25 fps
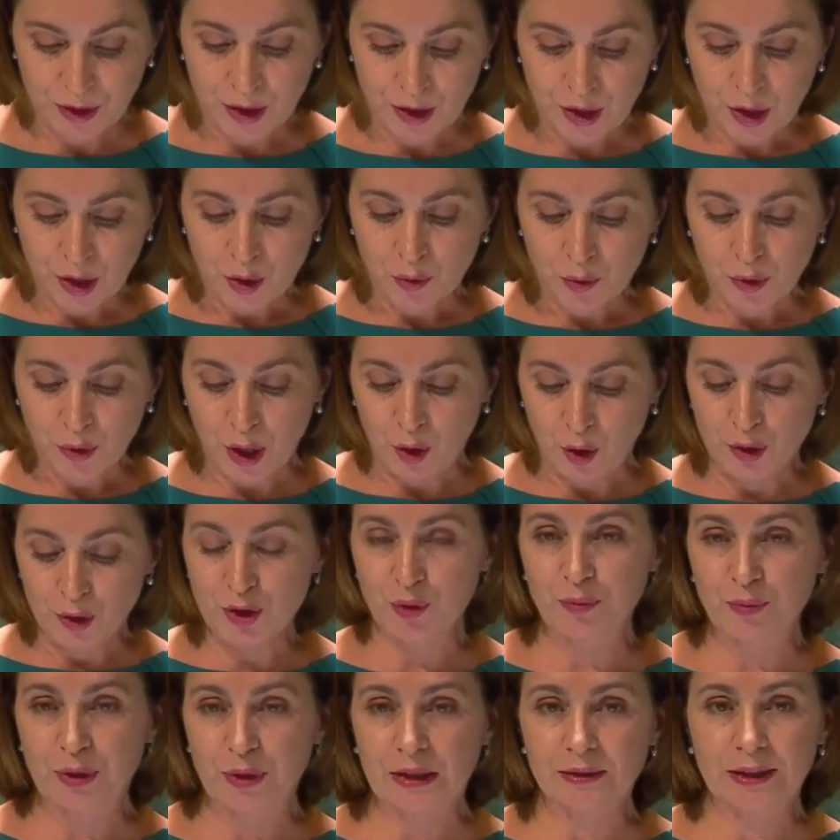We are also
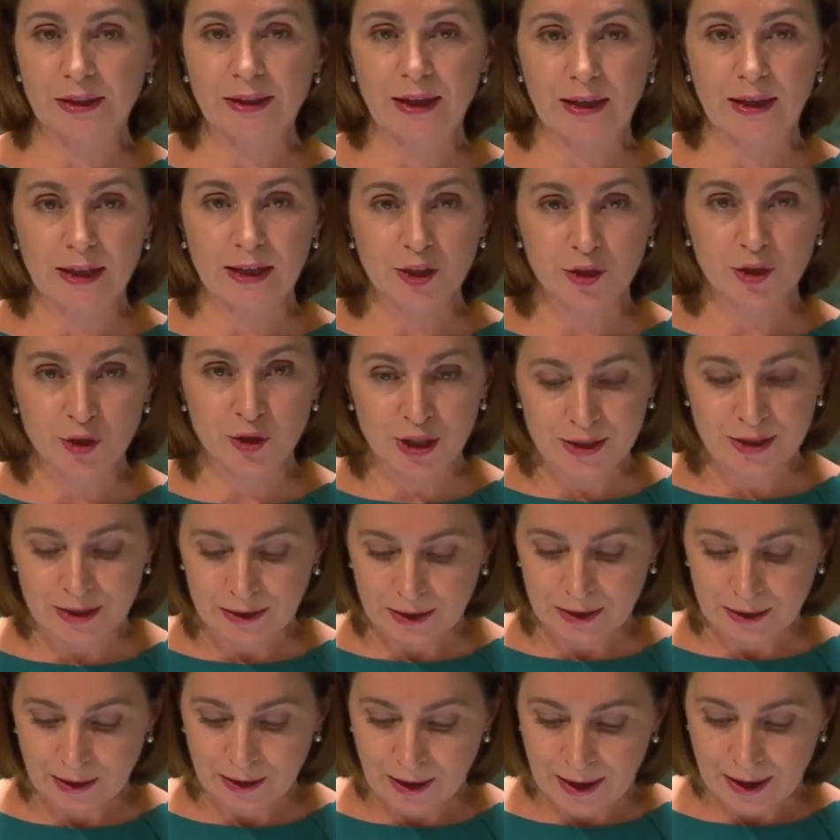building
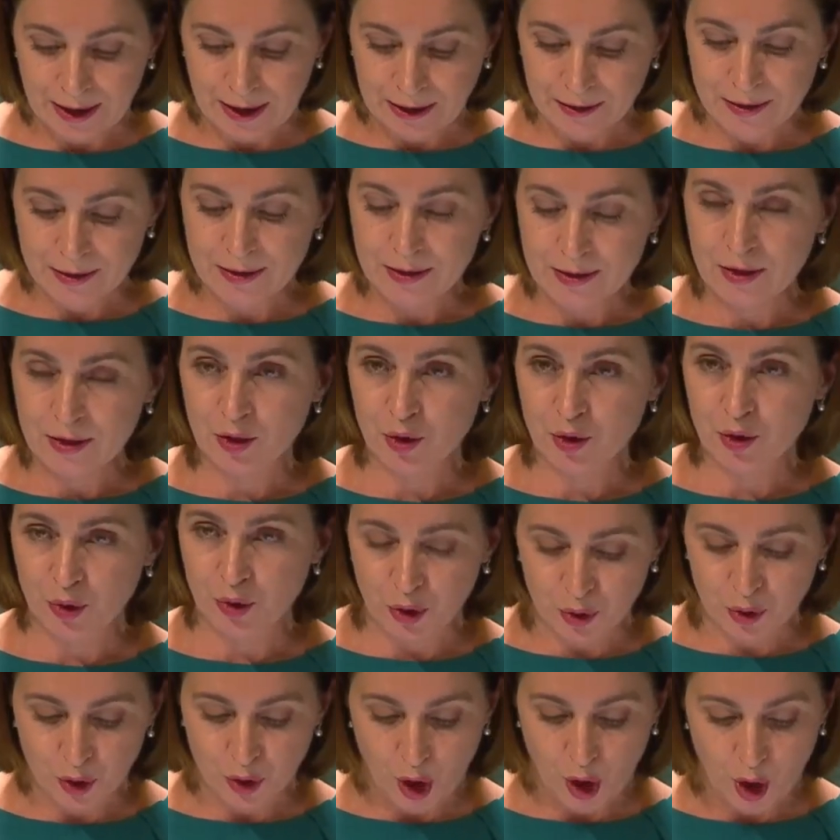electricity lines to
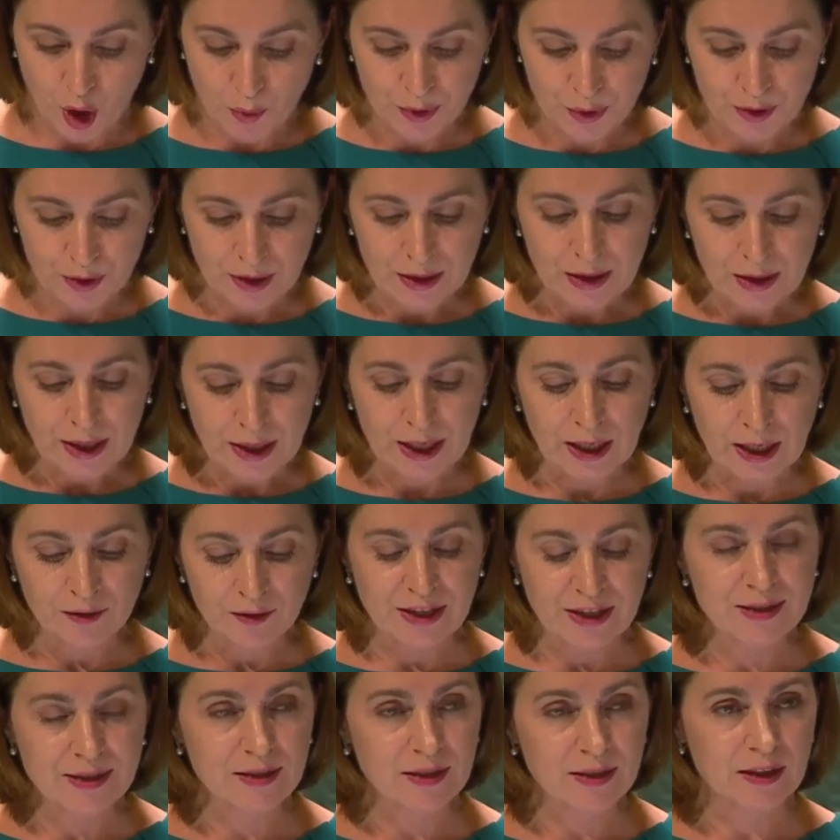Europe,
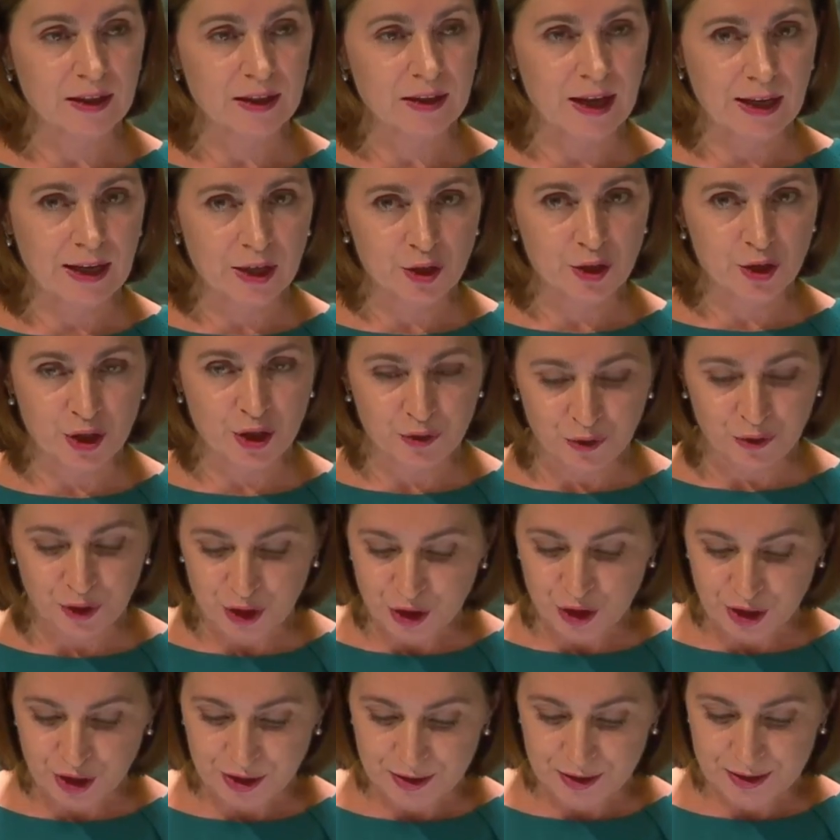investing in energy
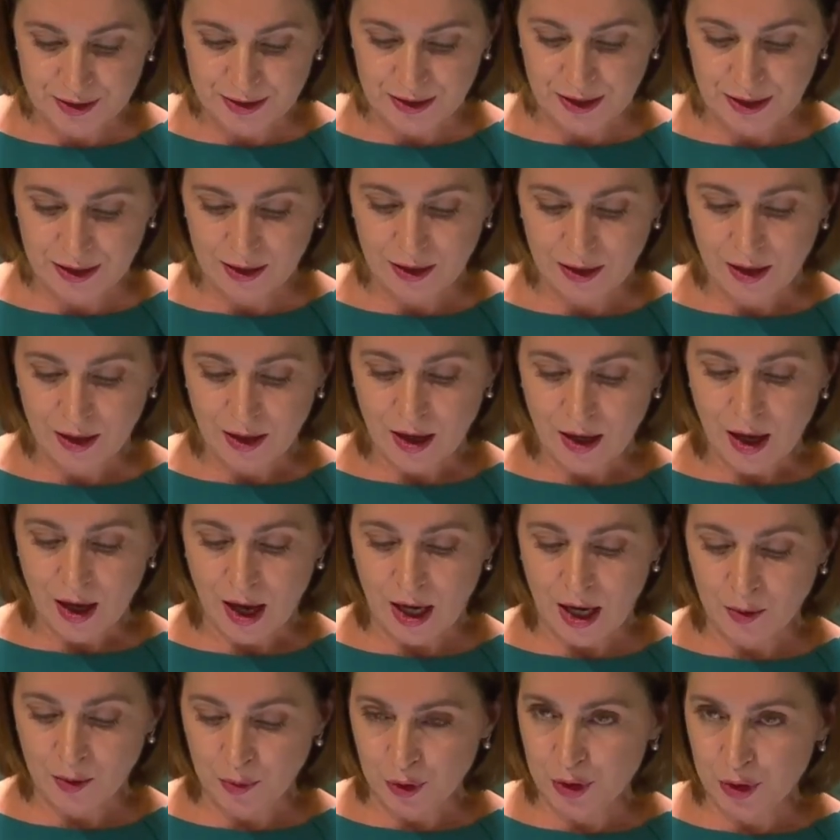efficiency,
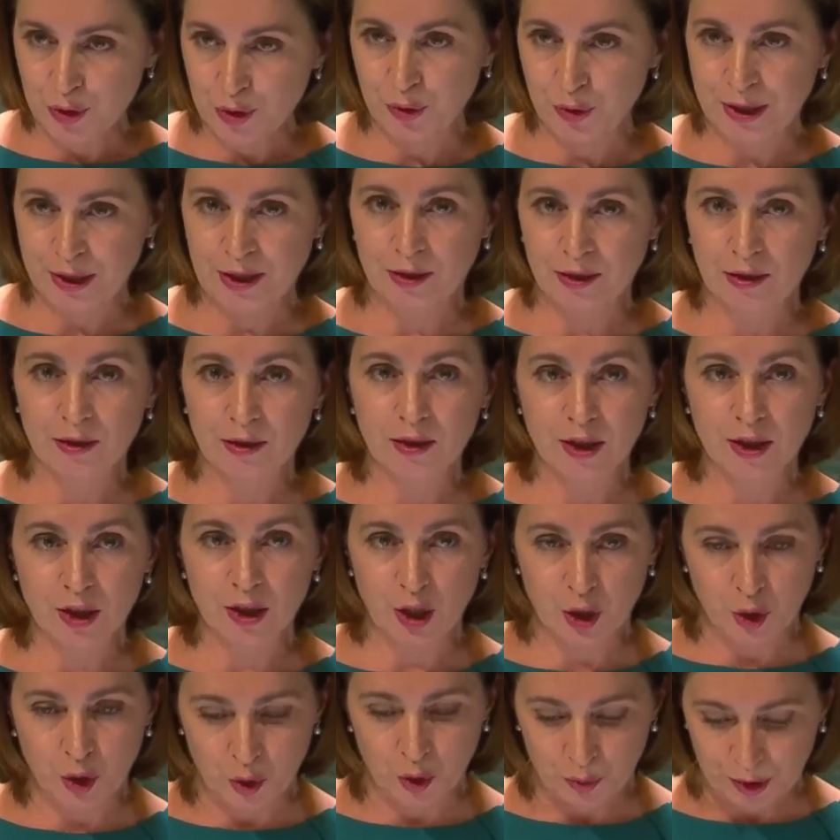and pursuing
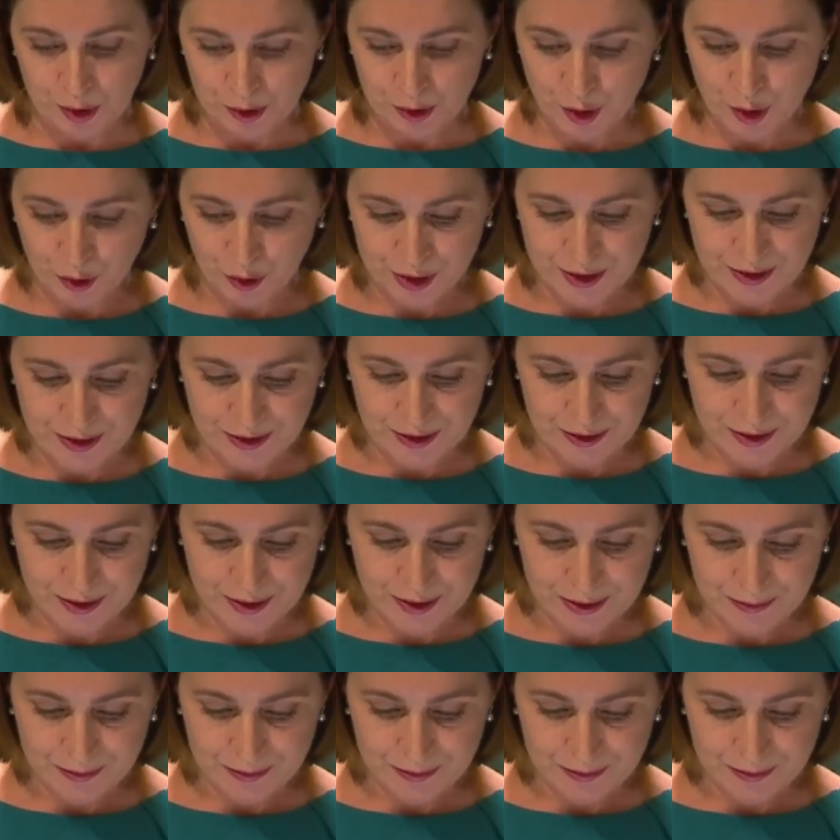renewable sources.